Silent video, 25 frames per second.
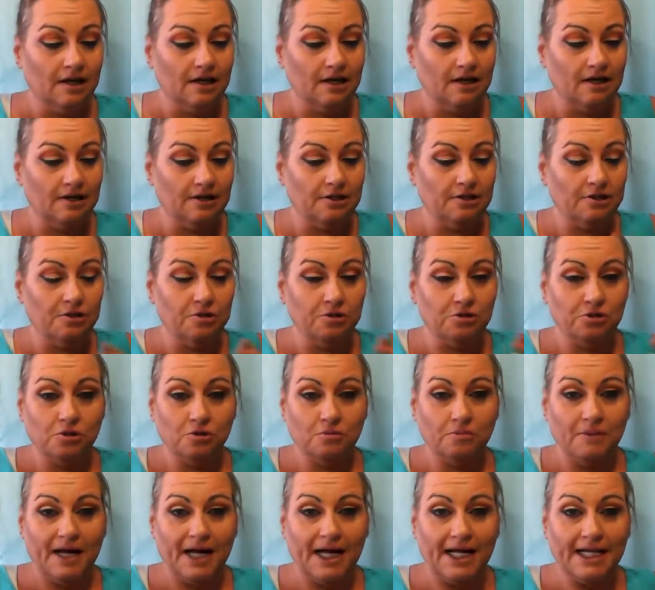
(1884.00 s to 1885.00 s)
neutral
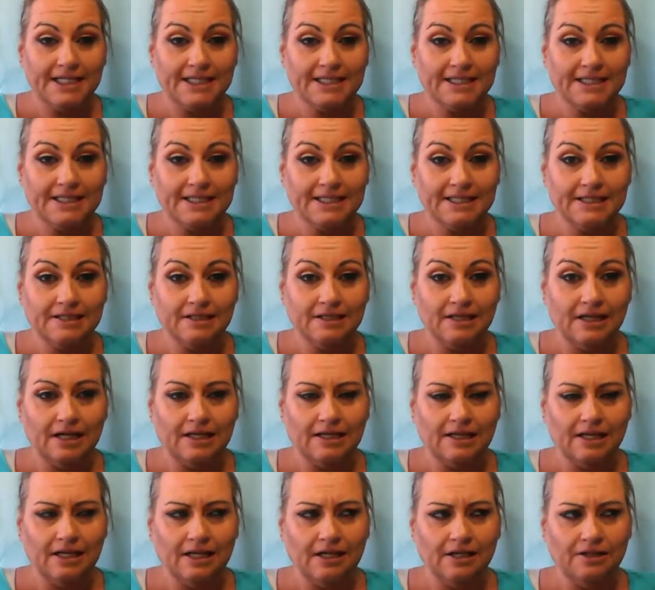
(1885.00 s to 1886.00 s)
mattes. I
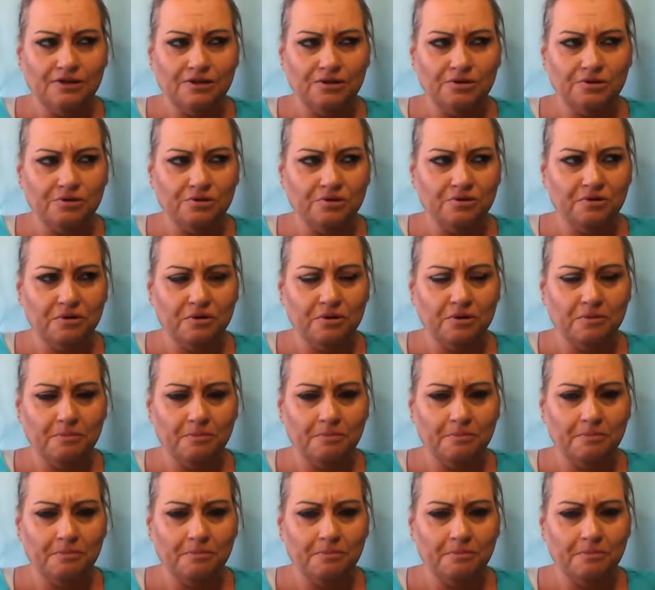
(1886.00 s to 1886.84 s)
think neutral